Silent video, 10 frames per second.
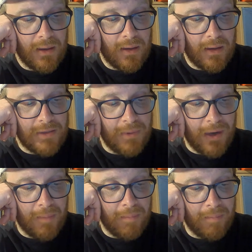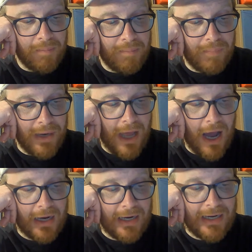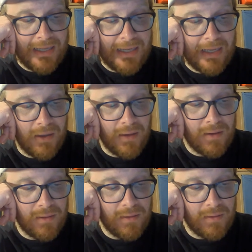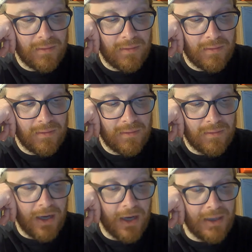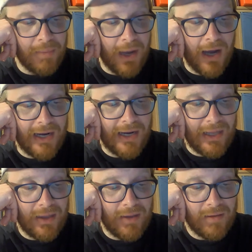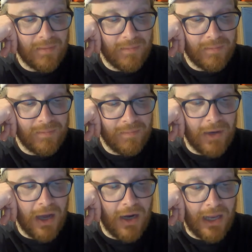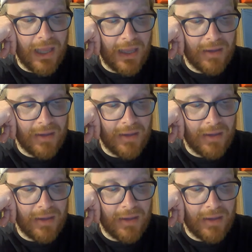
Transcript: It's going to be like Blarkley. I can say Blarkley. Blarkley.